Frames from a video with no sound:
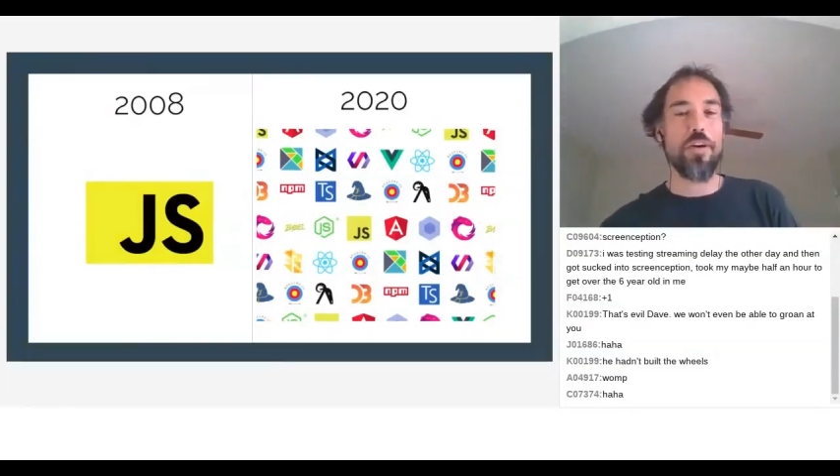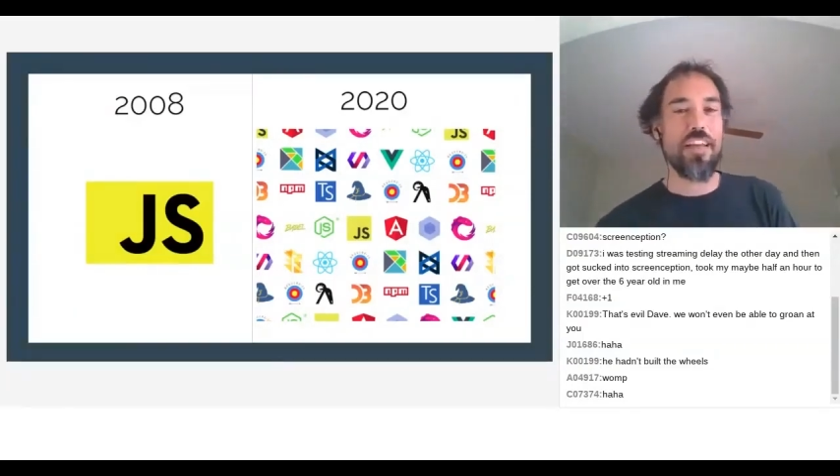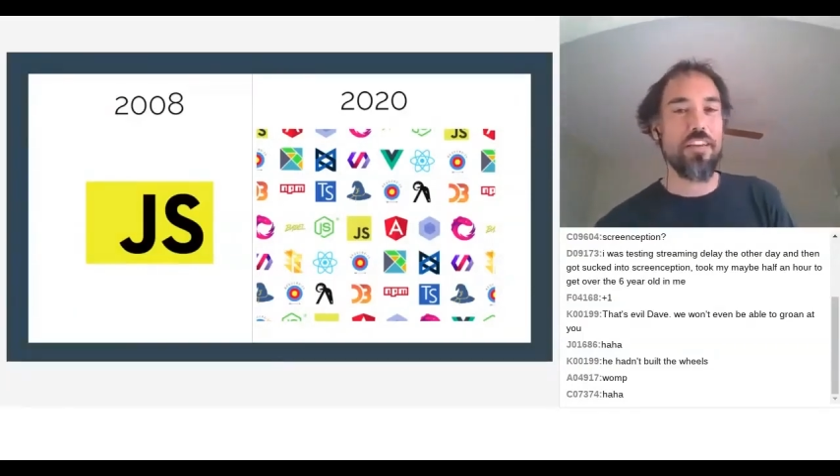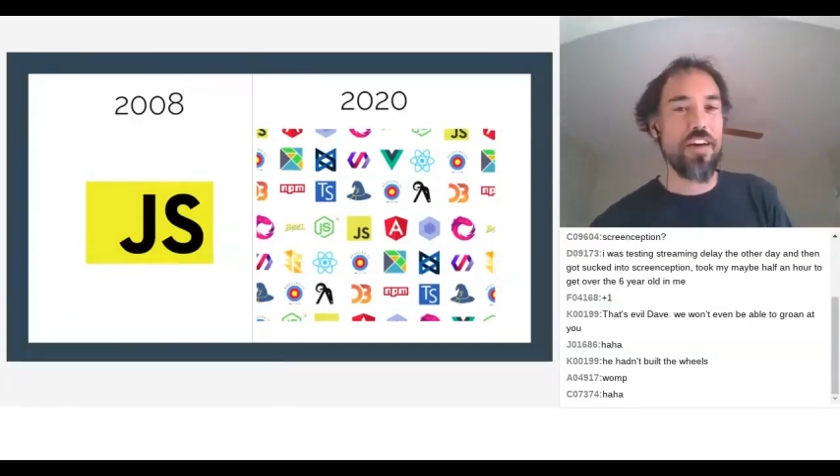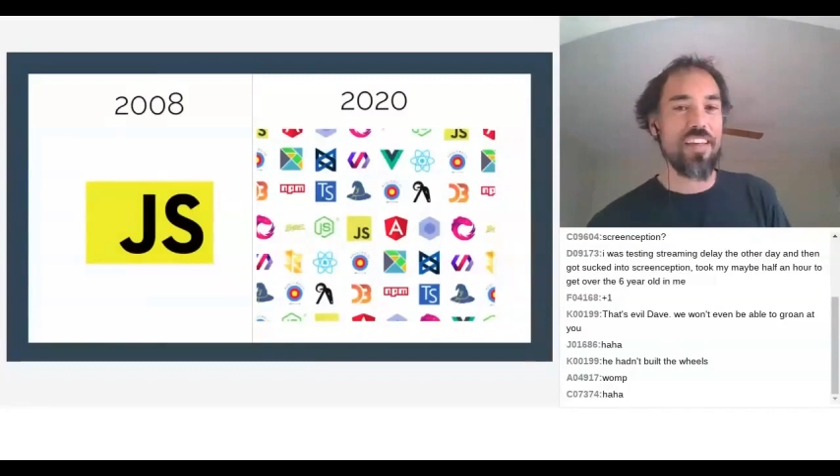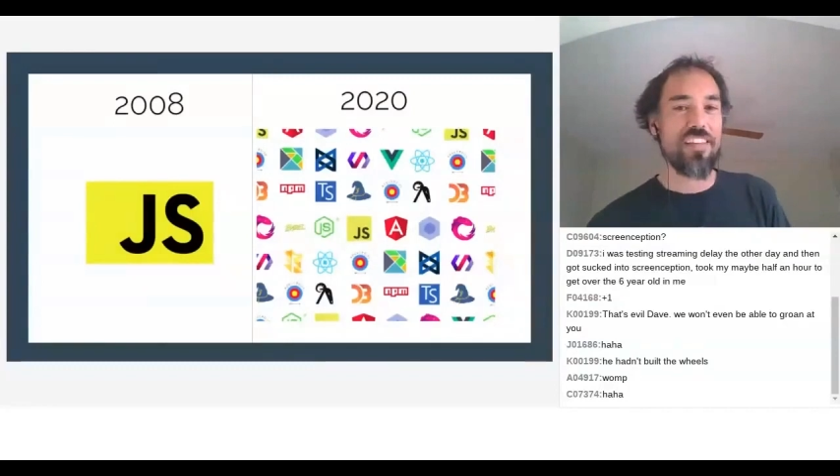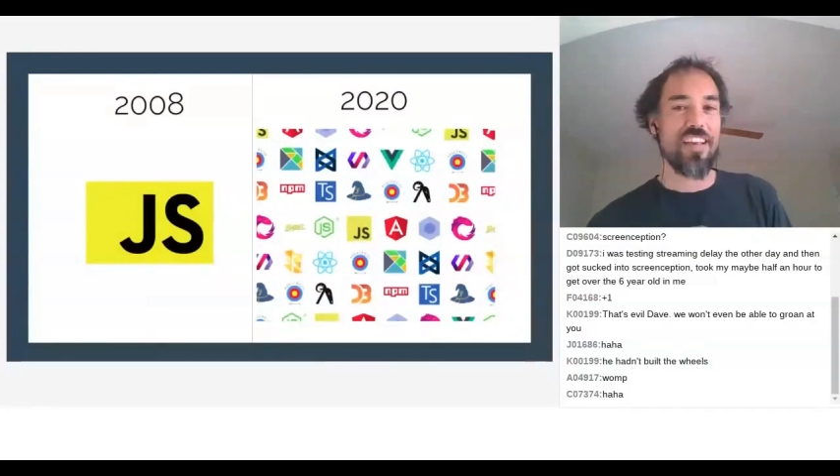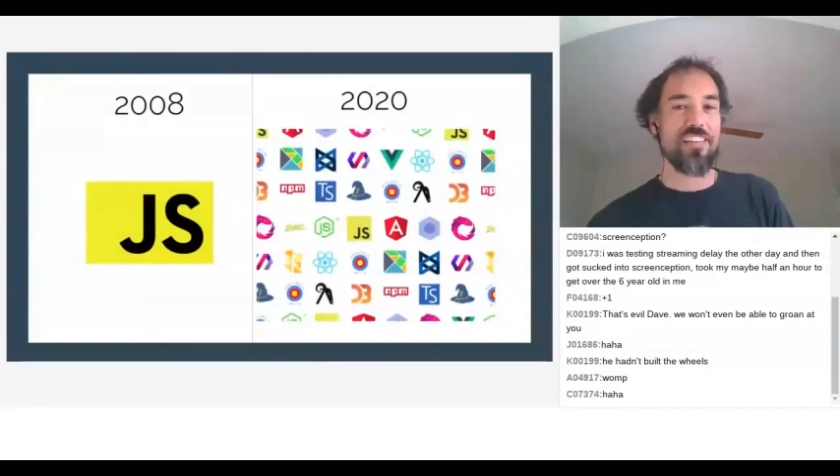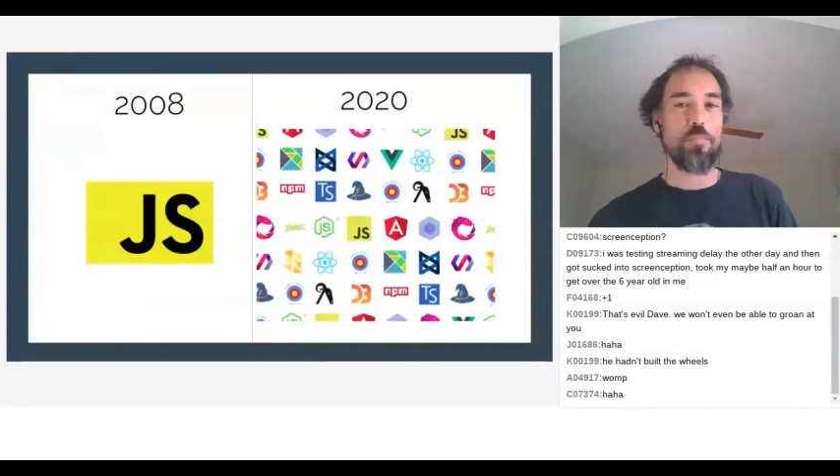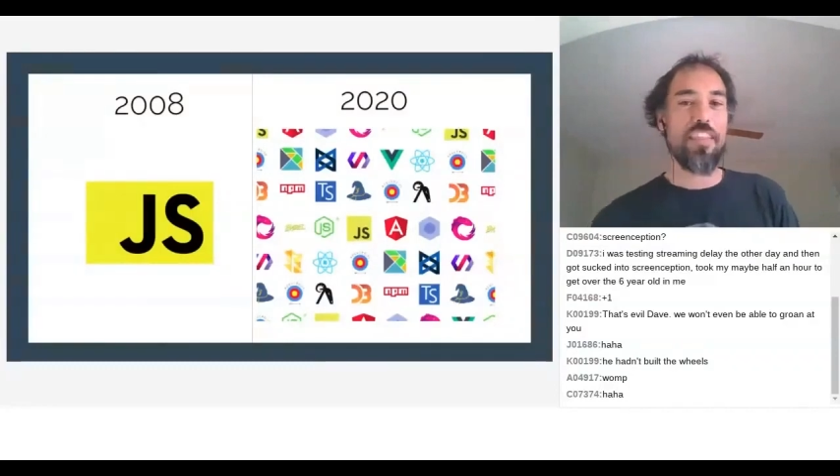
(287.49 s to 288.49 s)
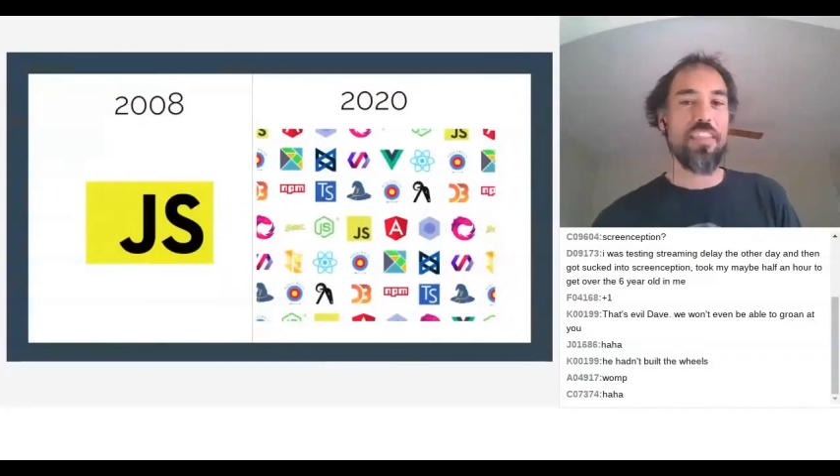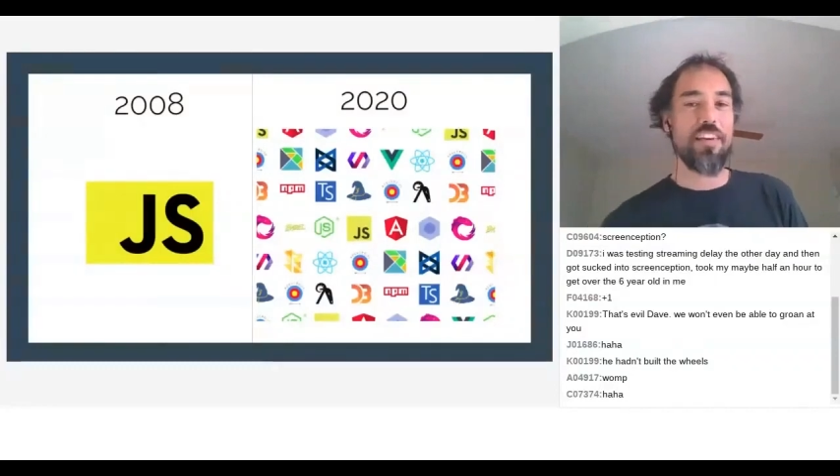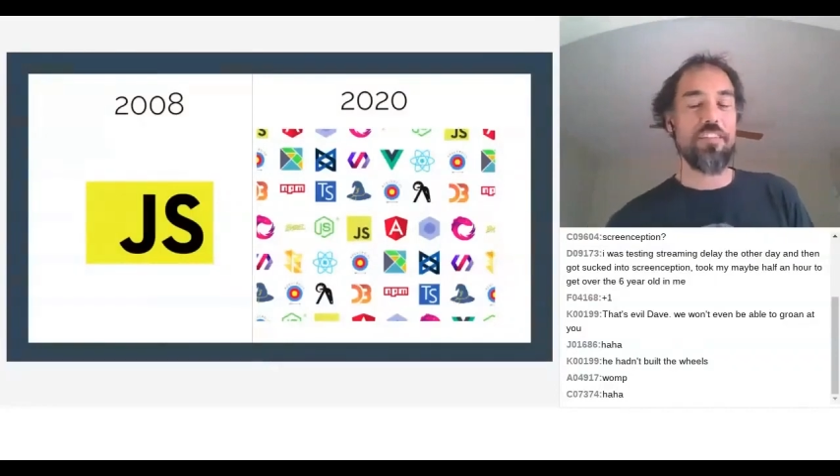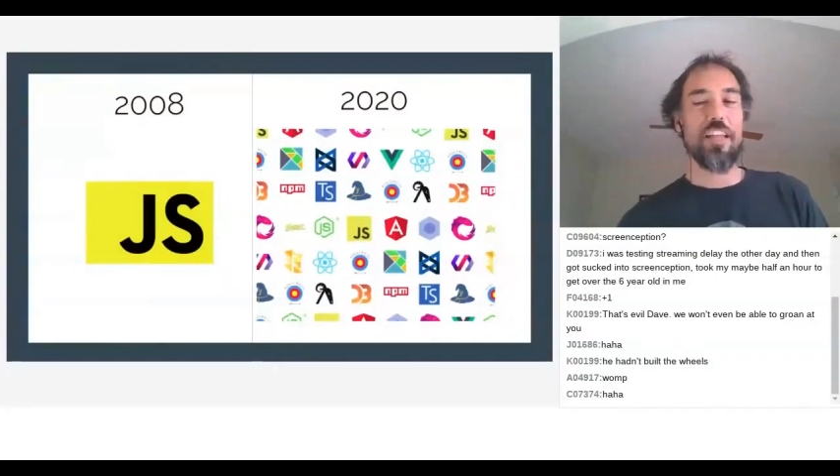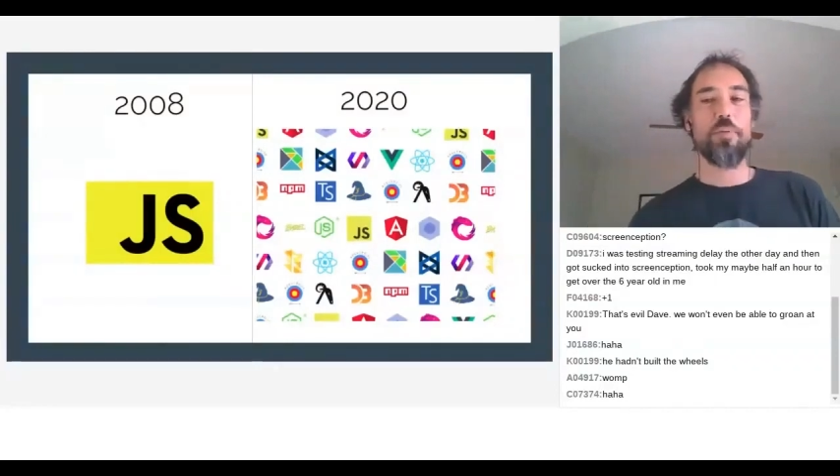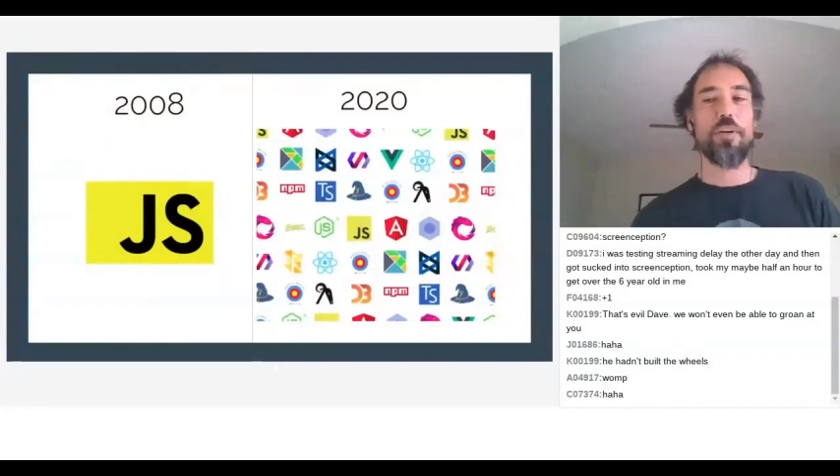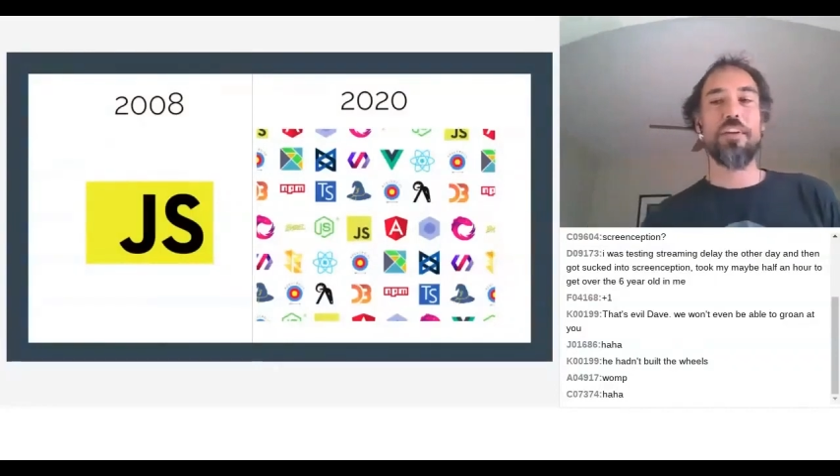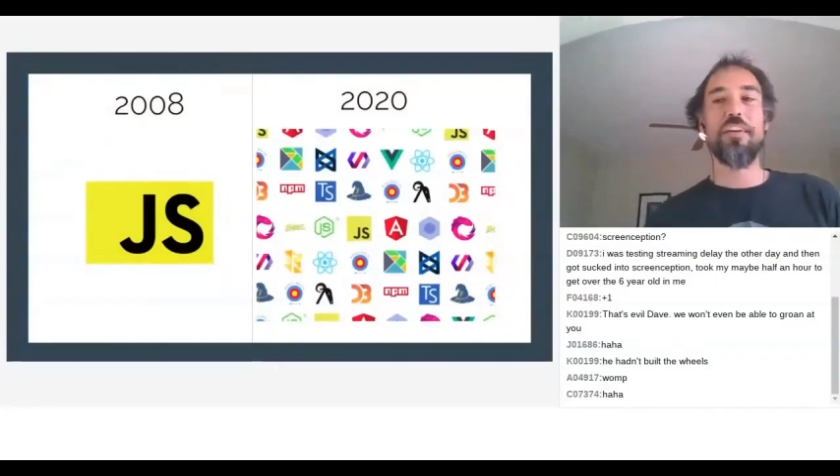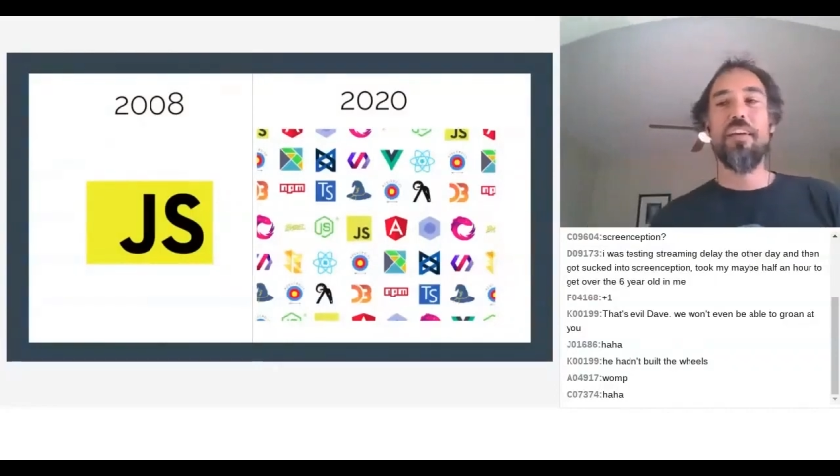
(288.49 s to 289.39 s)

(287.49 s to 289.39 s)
who identifies as a Python developer,